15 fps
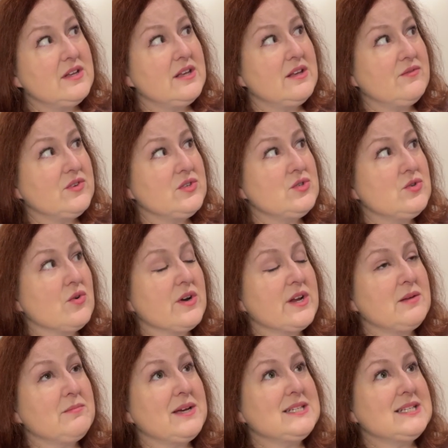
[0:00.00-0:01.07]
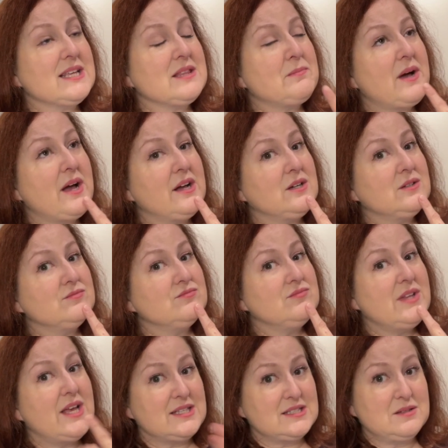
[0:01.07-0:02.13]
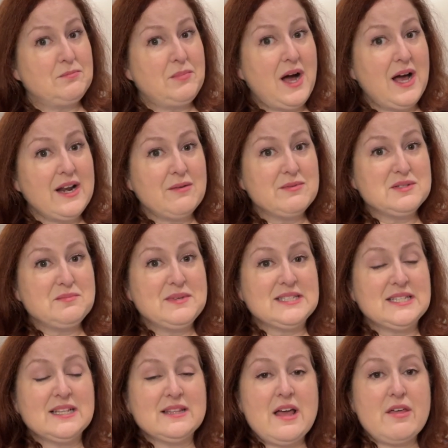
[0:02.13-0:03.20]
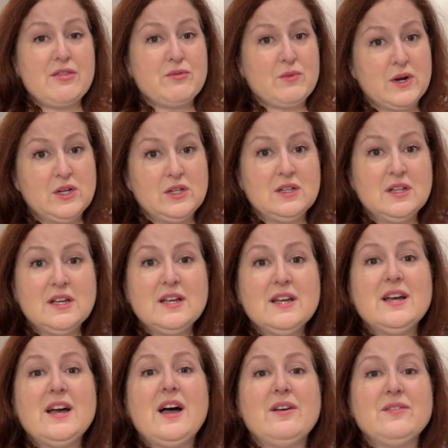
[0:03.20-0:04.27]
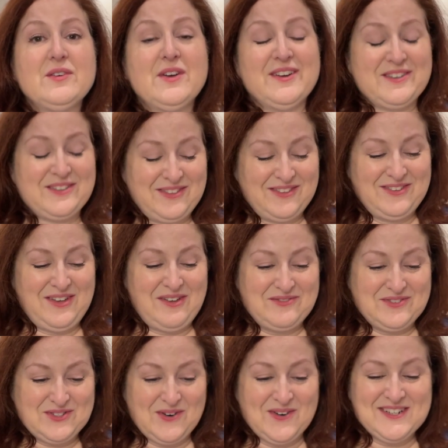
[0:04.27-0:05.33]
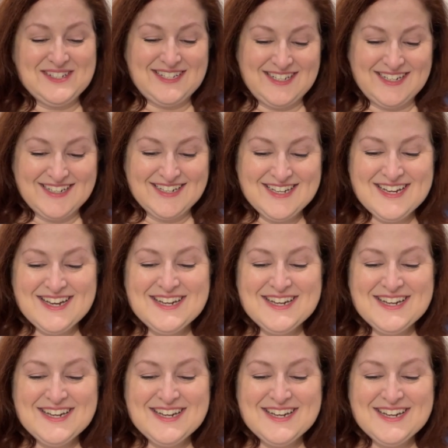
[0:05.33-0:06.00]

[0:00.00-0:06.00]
inventory in my death pile? Yes, but I was missing that thrill of sourcing.